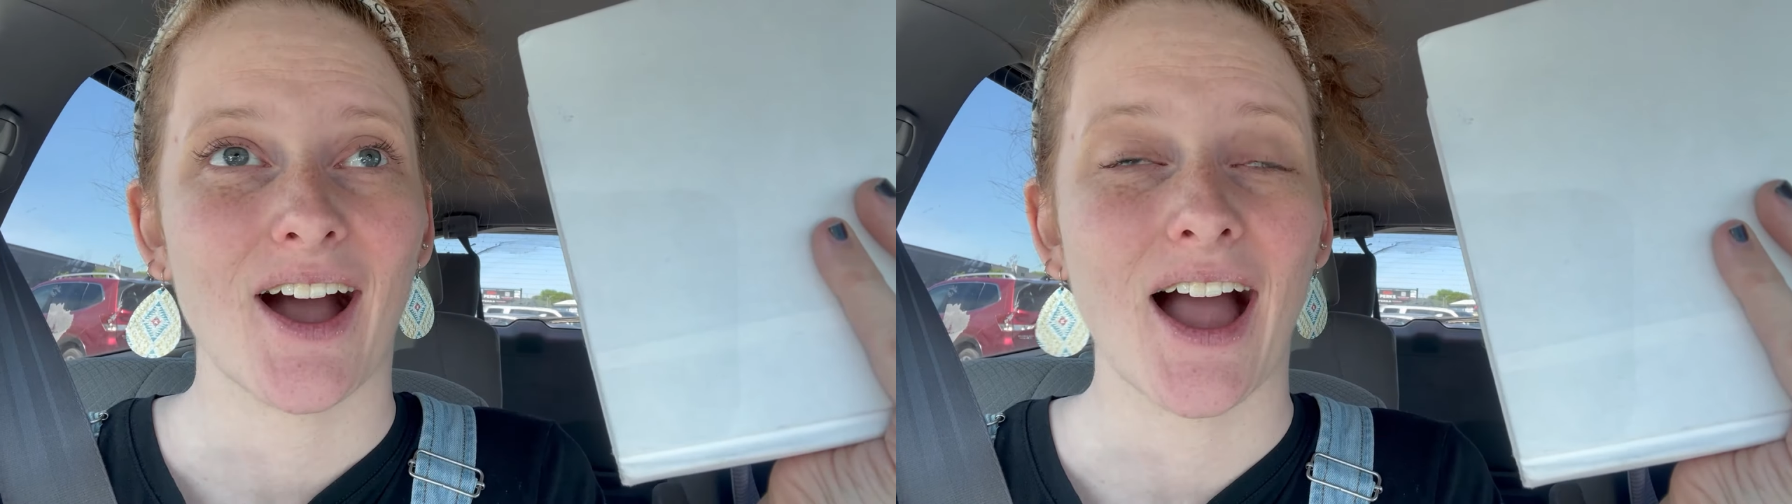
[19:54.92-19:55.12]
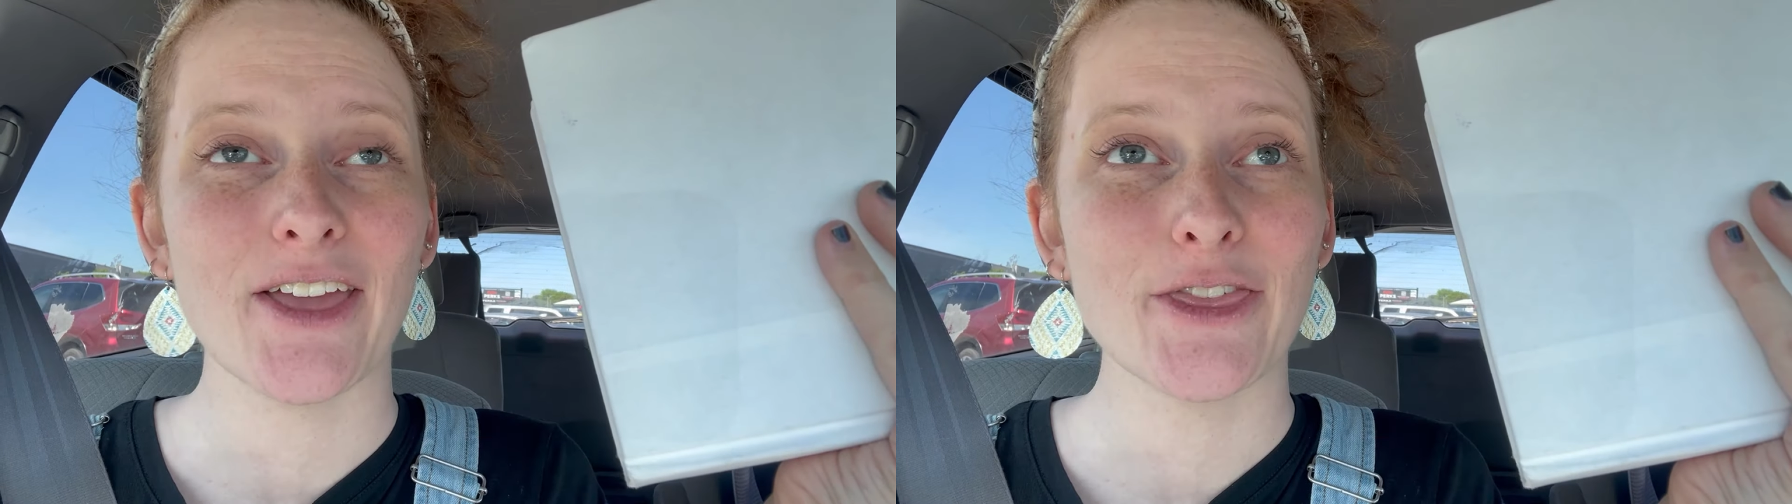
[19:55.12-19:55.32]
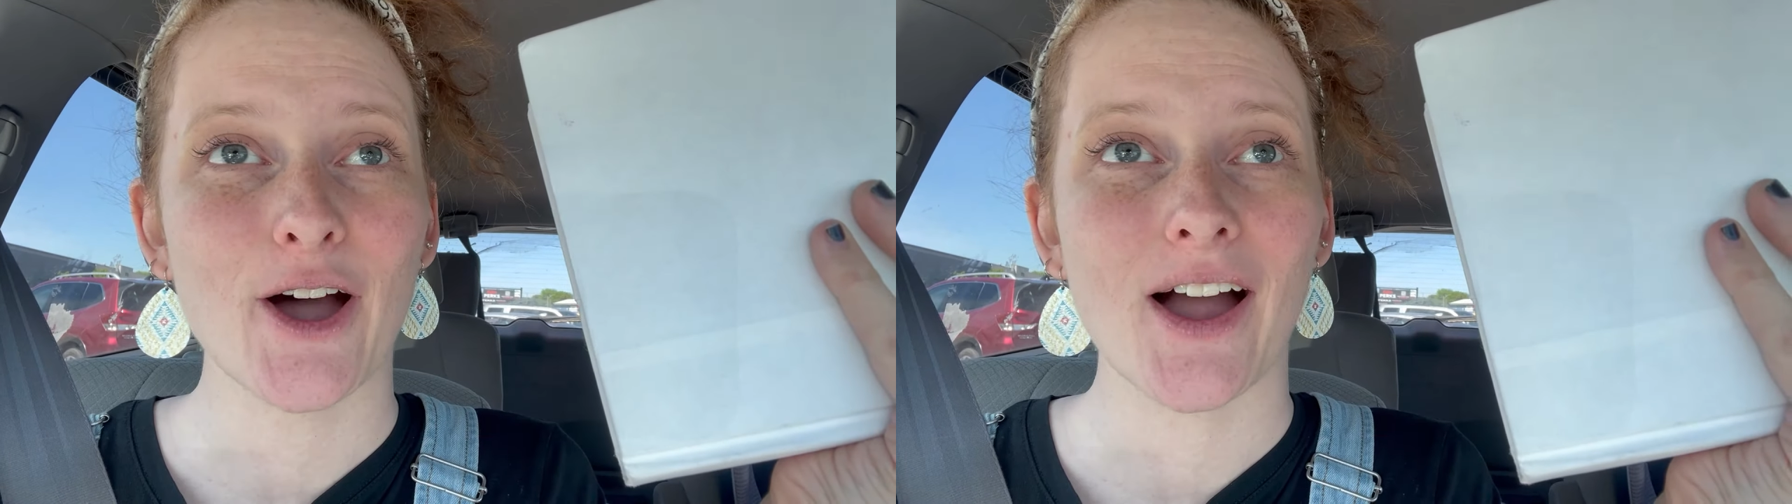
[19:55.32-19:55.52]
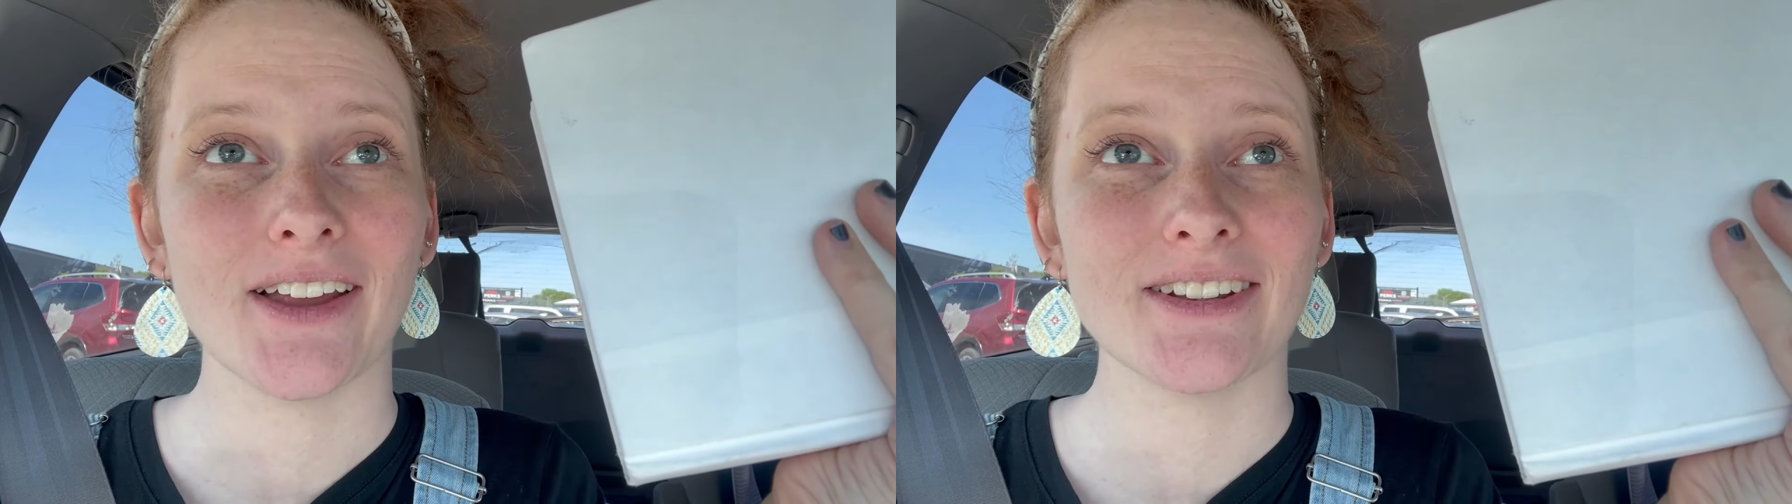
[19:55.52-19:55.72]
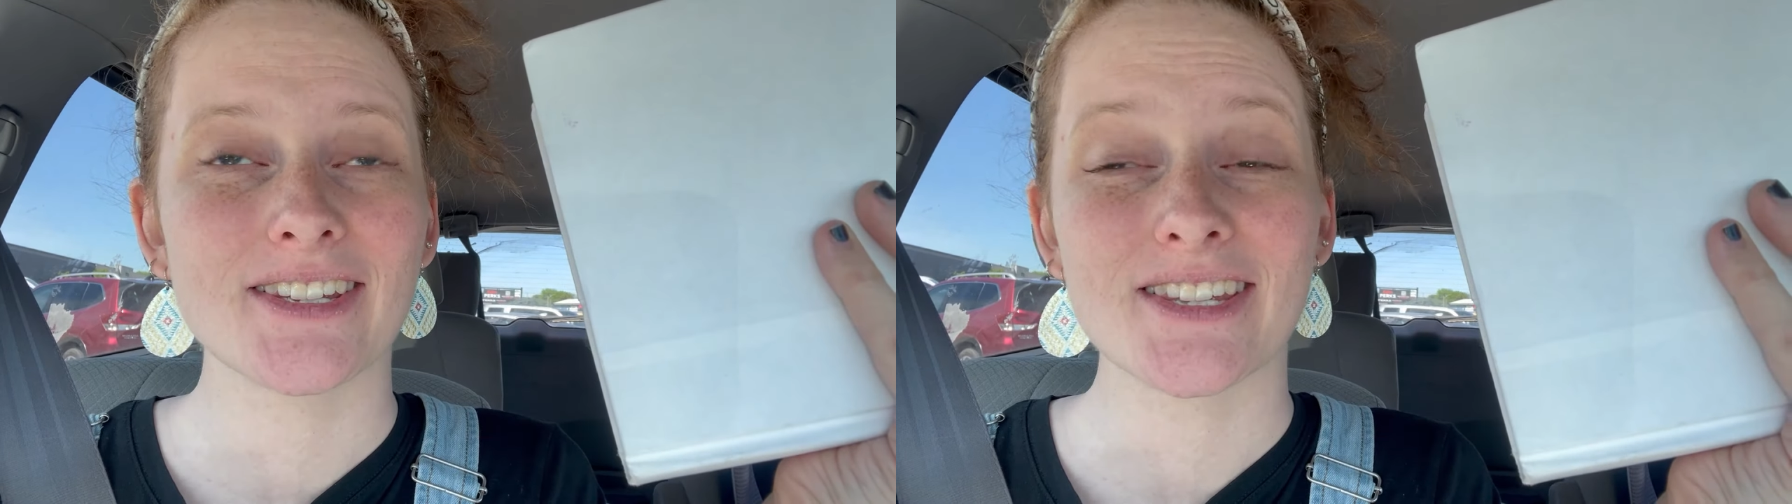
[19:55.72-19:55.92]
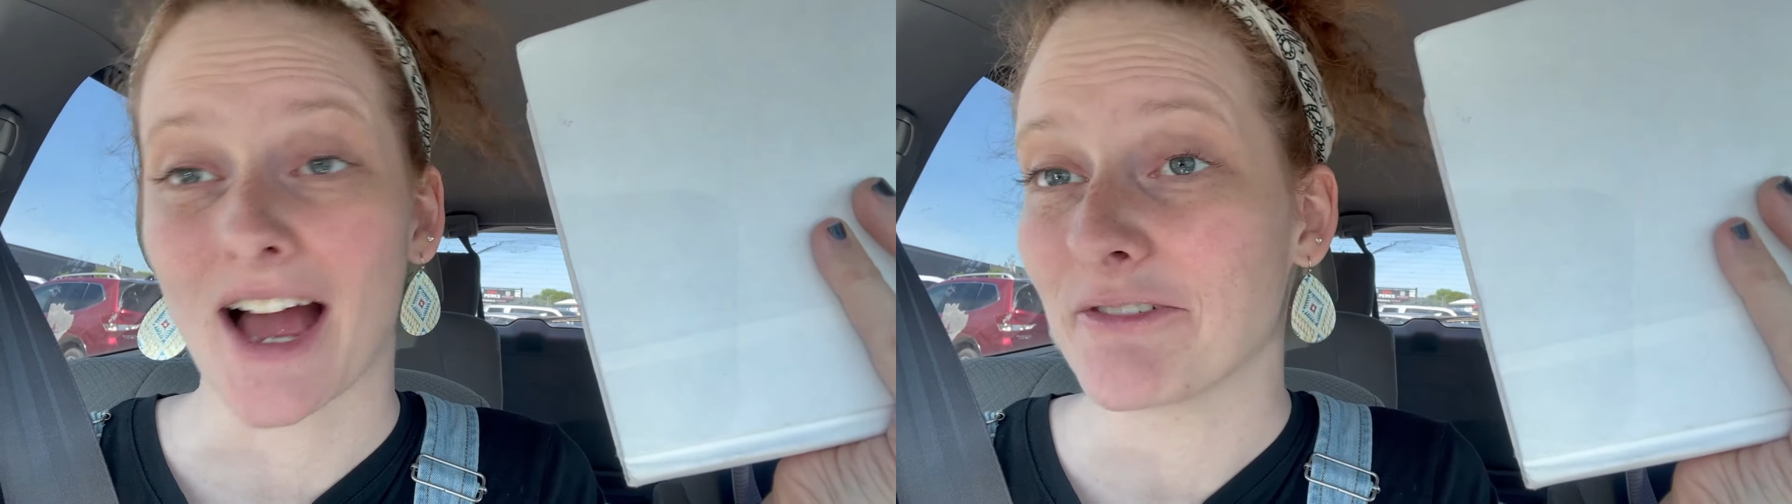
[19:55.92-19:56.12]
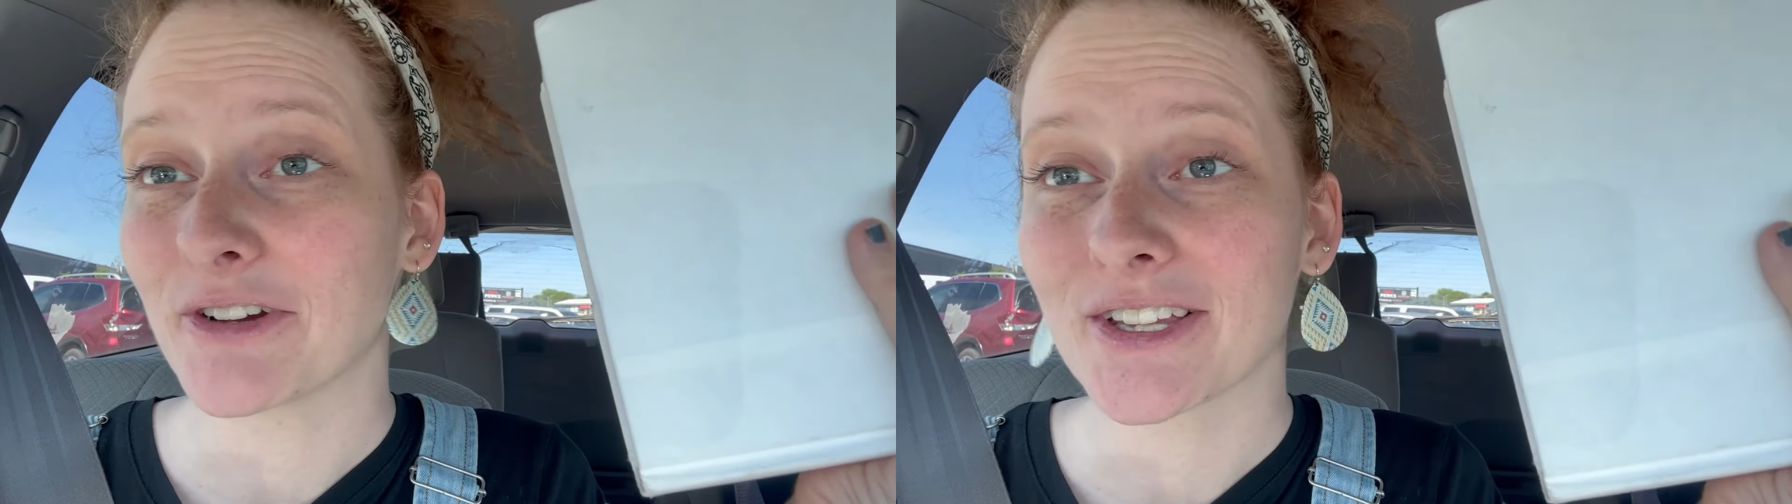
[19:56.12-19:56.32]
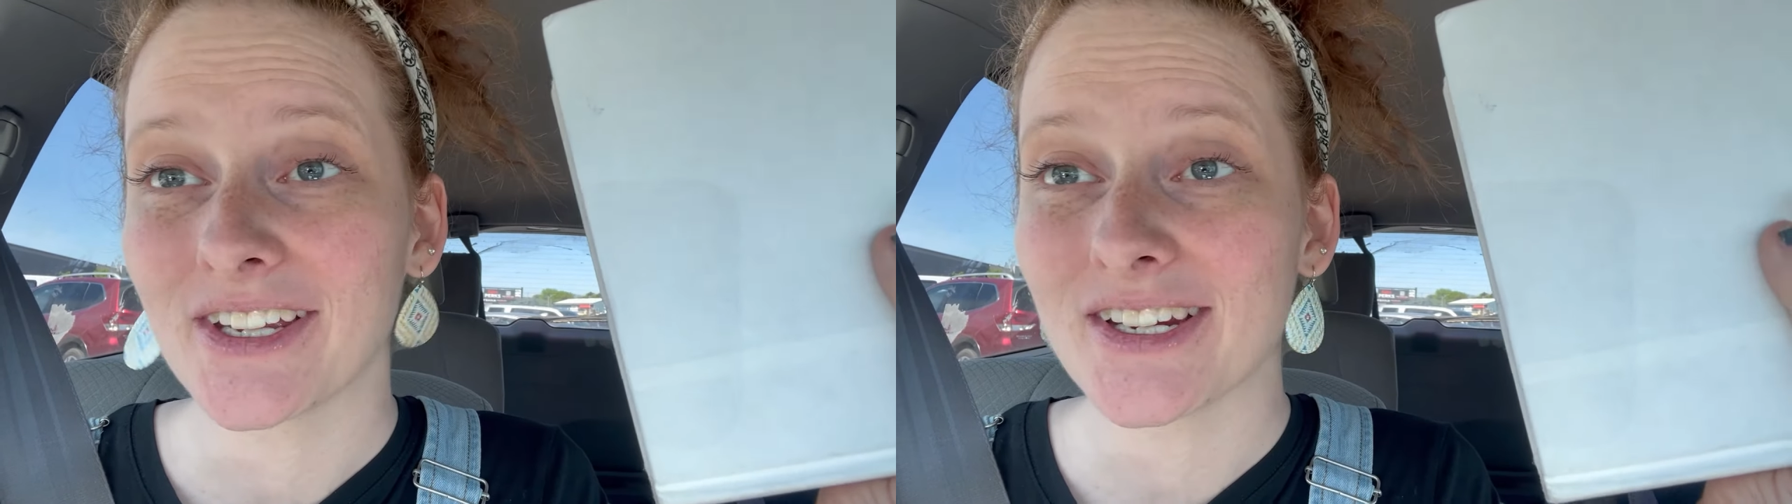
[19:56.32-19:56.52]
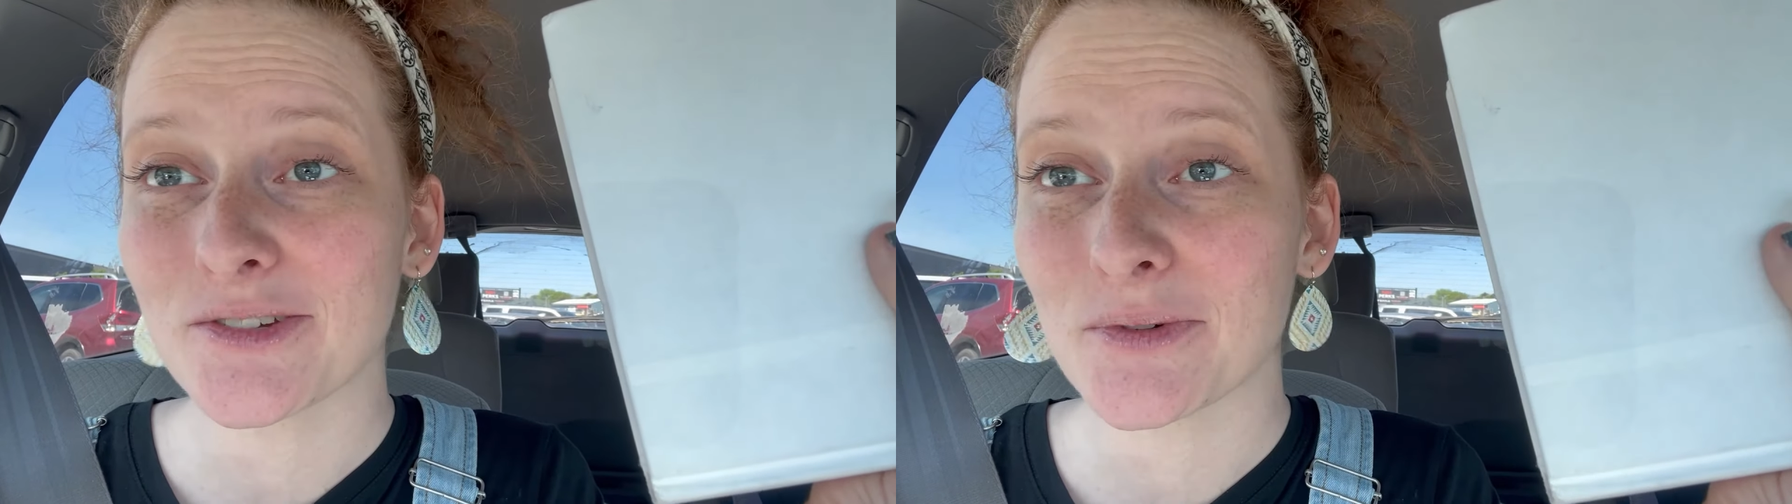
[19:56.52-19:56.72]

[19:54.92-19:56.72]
I thought Sophocles